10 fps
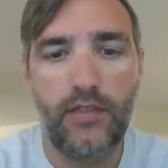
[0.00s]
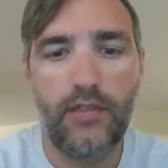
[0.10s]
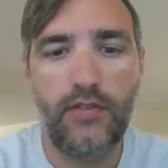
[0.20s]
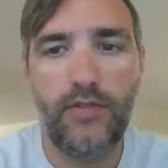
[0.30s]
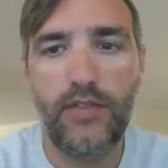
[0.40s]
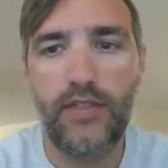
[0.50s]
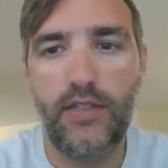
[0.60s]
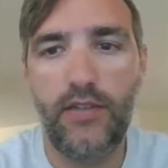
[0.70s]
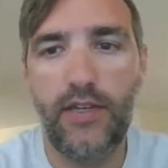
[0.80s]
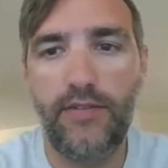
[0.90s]
just want to
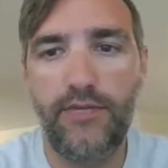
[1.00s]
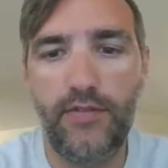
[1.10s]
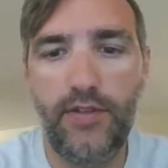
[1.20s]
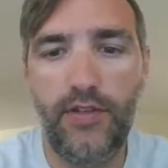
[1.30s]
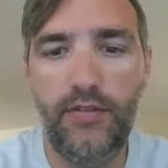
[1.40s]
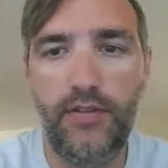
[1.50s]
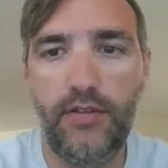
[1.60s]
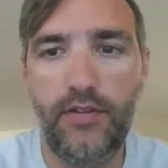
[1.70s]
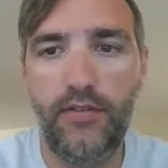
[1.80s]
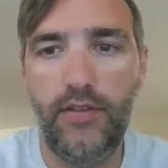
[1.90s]
say good afternoon
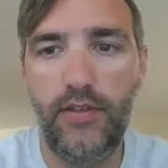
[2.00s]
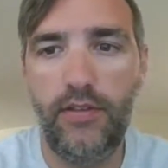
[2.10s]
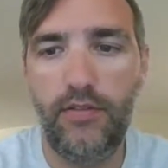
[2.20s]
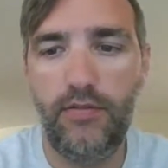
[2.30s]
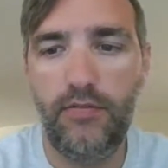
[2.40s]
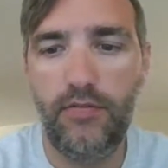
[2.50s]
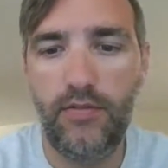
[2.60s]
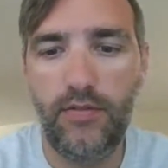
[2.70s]
and hello.